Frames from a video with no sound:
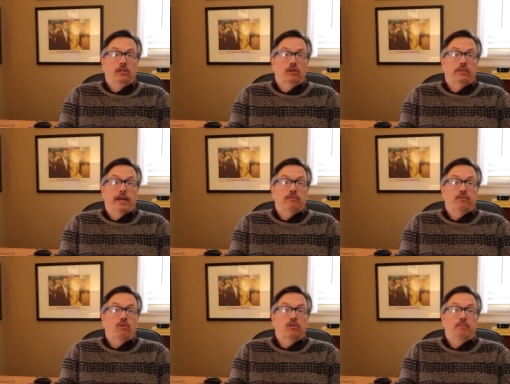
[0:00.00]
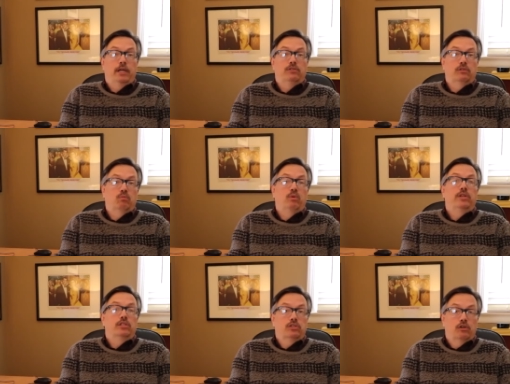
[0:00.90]
that 4th bedroom
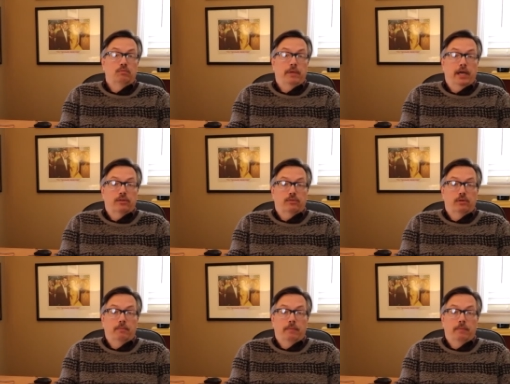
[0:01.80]
with its own bathroom?